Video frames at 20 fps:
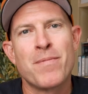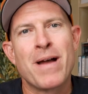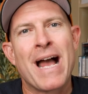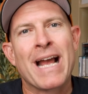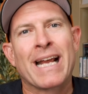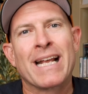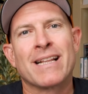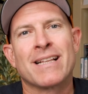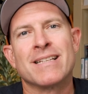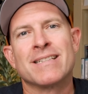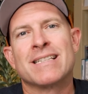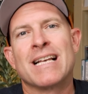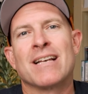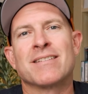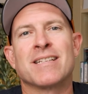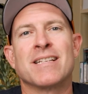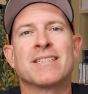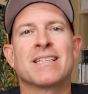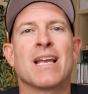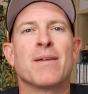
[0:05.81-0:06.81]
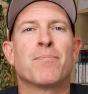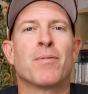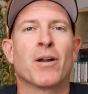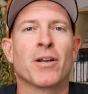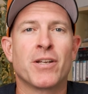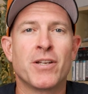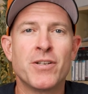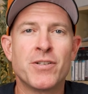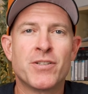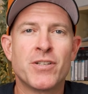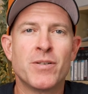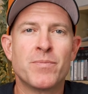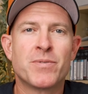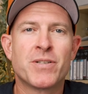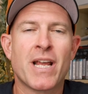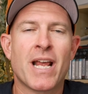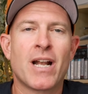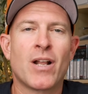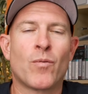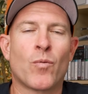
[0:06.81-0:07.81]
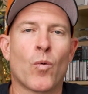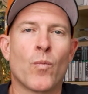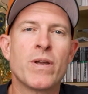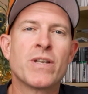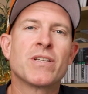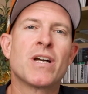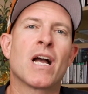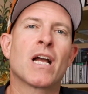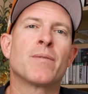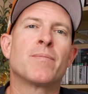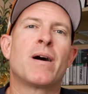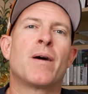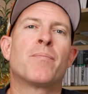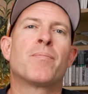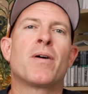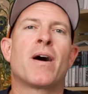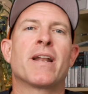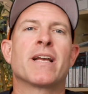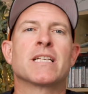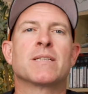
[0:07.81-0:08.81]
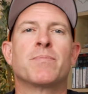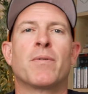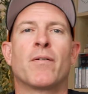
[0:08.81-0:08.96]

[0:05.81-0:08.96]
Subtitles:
back at the Southside Skate Park YouTube channel where we talk about products